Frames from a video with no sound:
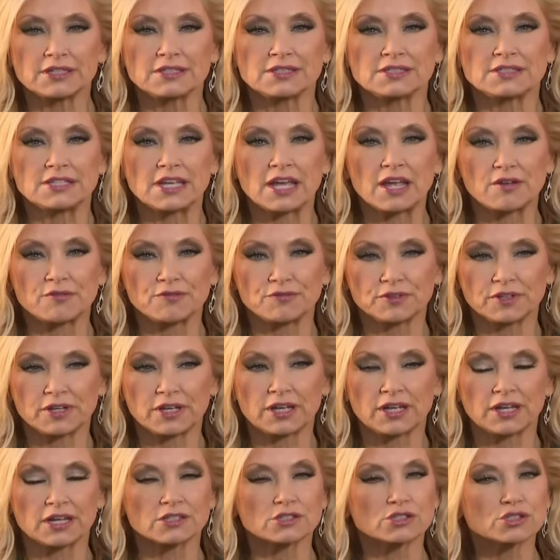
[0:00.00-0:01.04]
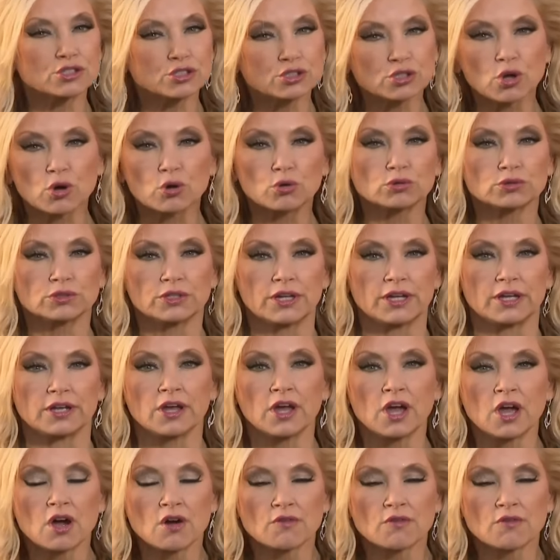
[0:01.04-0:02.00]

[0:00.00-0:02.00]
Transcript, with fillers: safely, and slowly